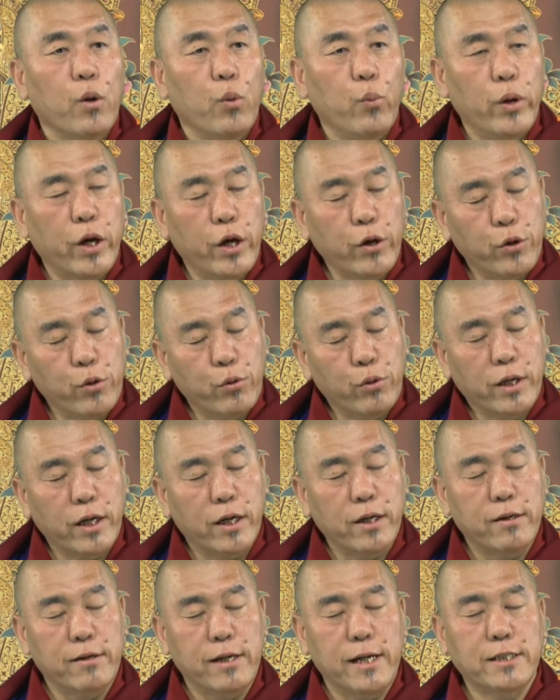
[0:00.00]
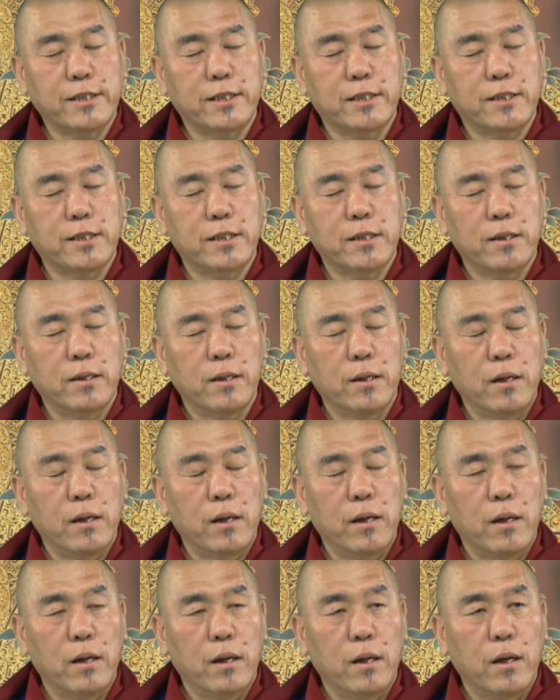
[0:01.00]
Where you can rest
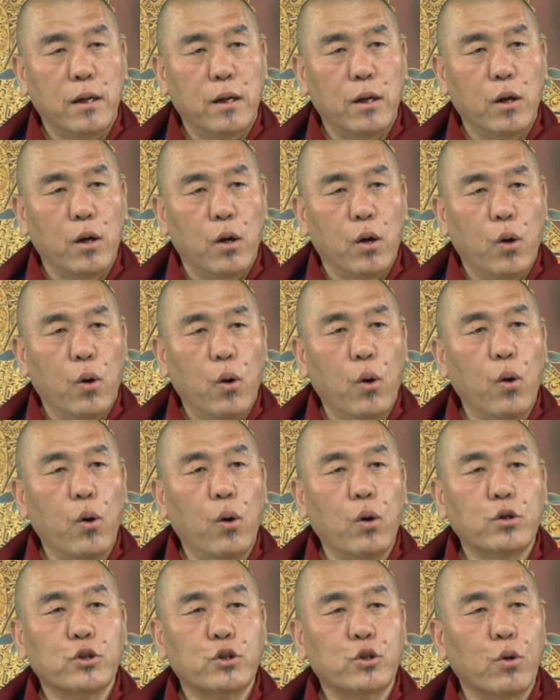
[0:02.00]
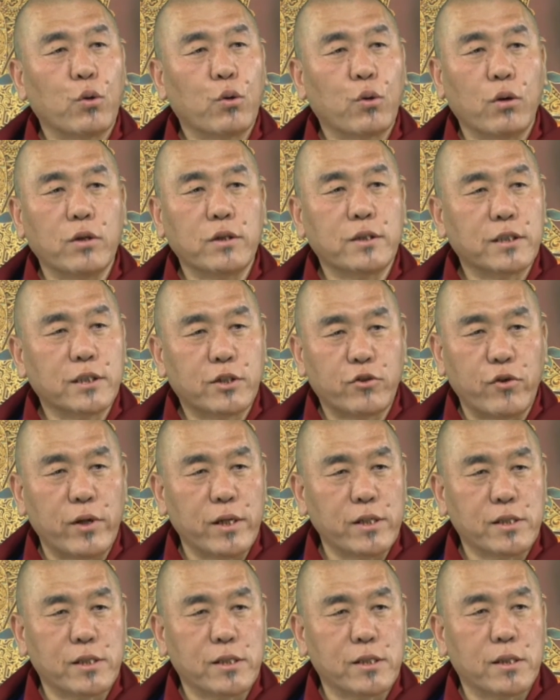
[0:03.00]
all so-called
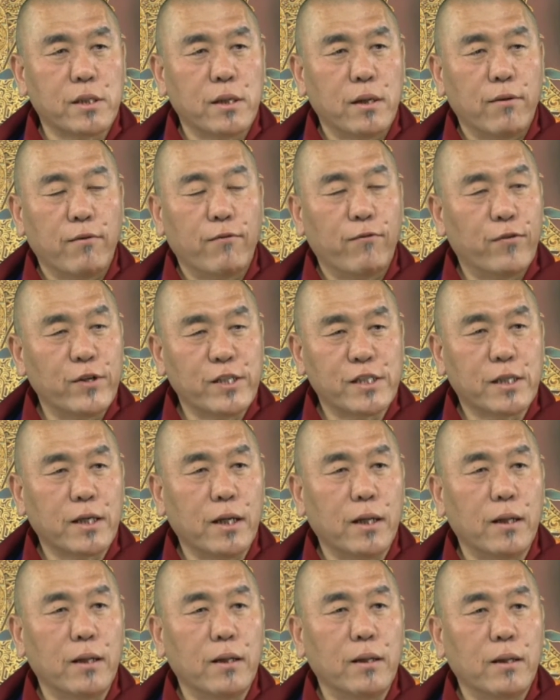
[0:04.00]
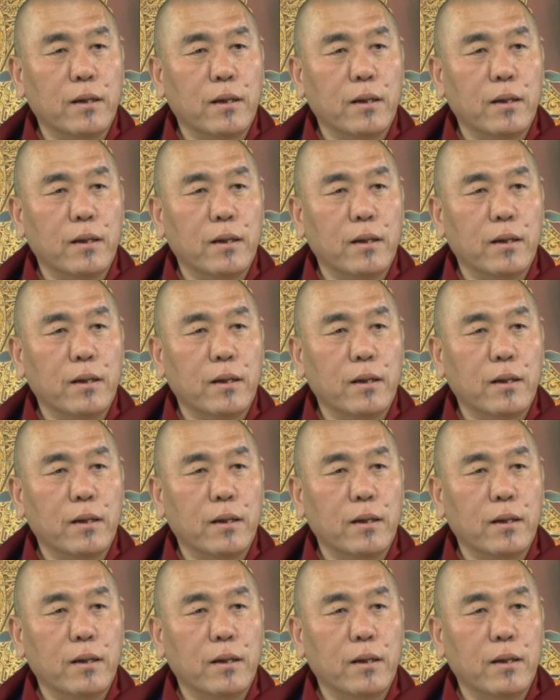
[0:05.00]
stress, physical